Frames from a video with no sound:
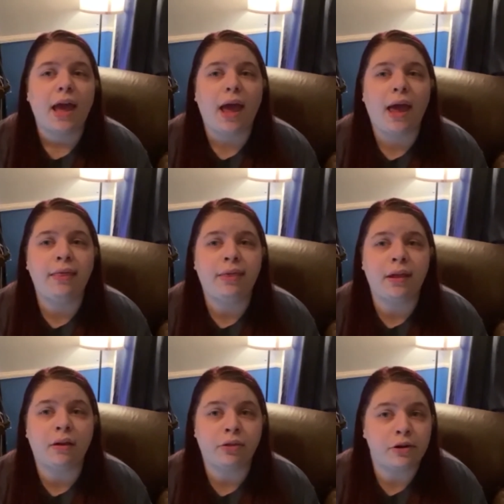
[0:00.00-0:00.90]
and
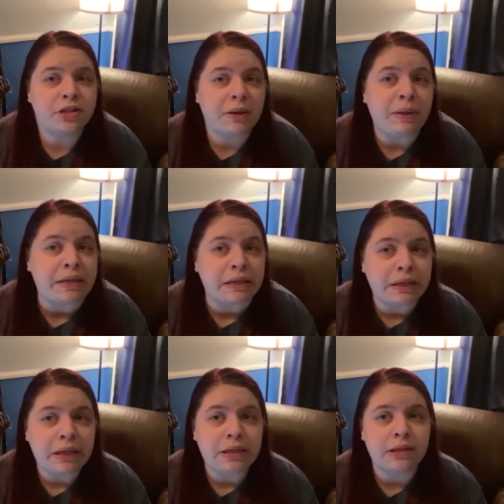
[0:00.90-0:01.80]
then on Thursday we get to
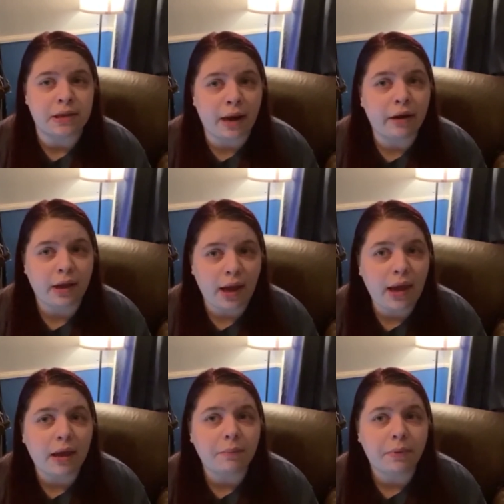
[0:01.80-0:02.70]
lead the entire
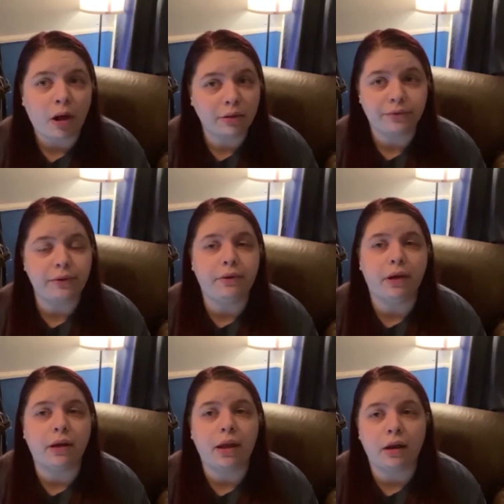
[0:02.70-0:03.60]
camp, all of
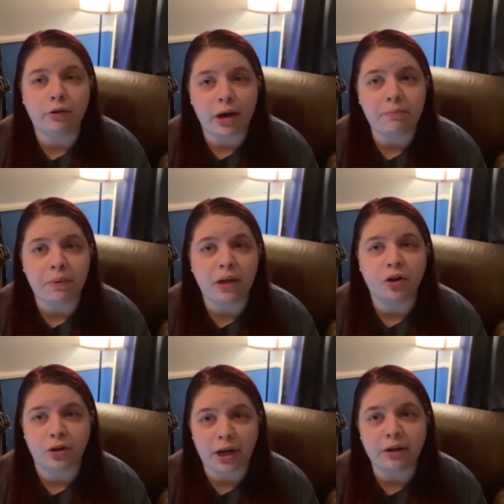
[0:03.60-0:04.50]
Loucon, in a great big
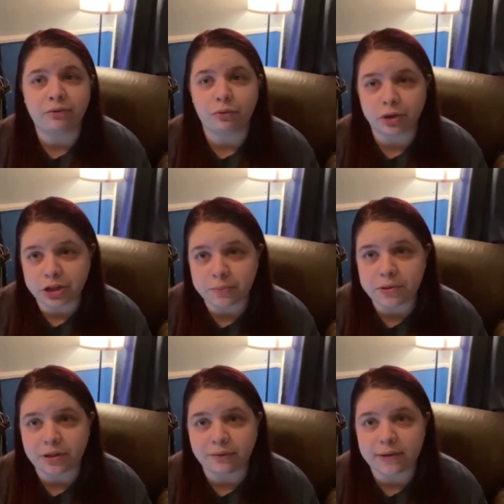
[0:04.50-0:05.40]
creative worship
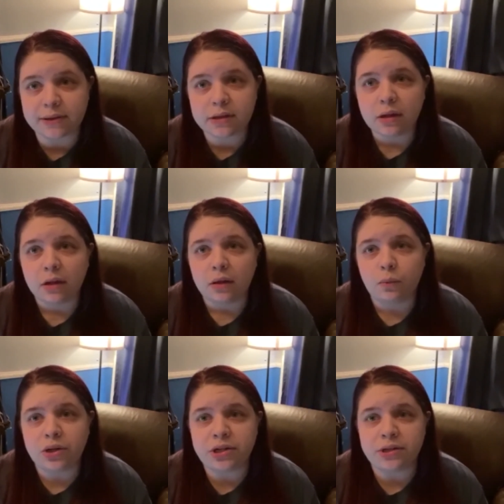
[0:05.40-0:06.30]
service,
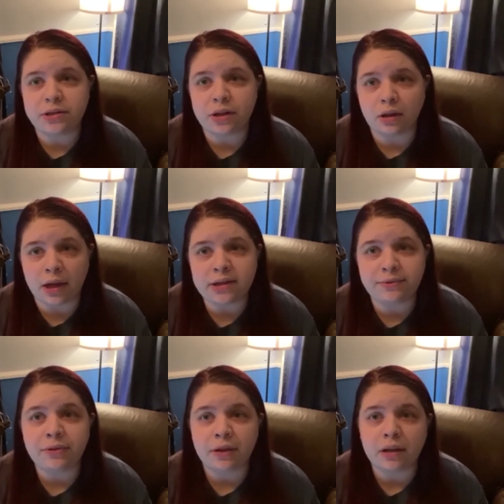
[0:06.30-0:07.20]
which is a lot
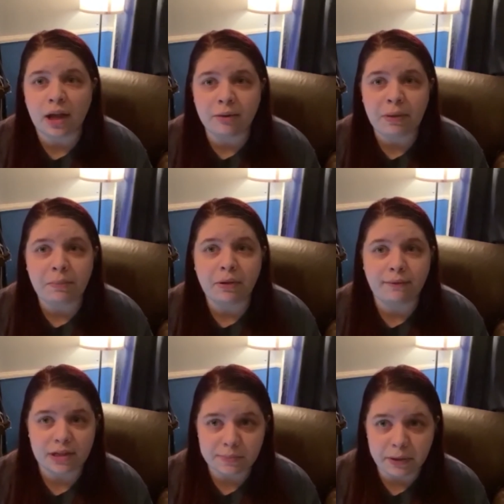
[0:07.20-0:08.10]
different than a lot of people
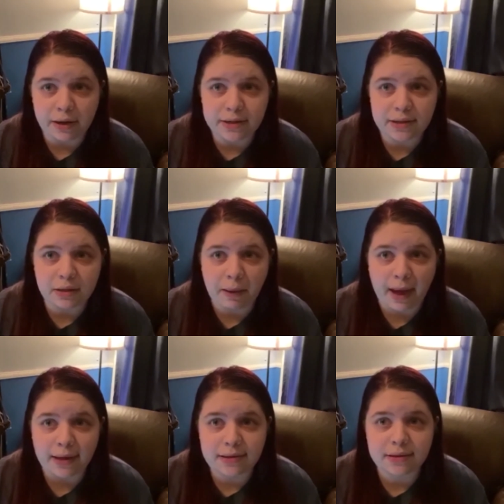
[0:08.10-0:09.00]
have experienced in the
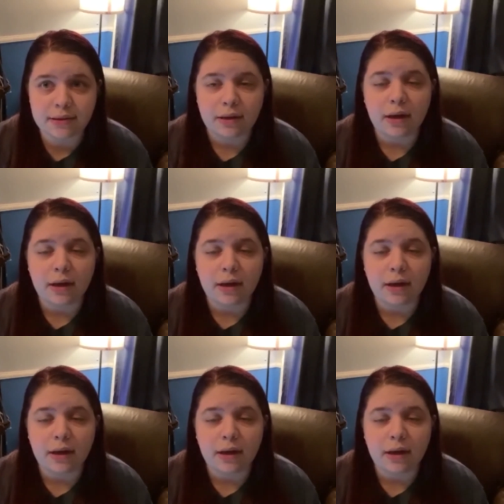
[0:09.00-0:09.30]
past.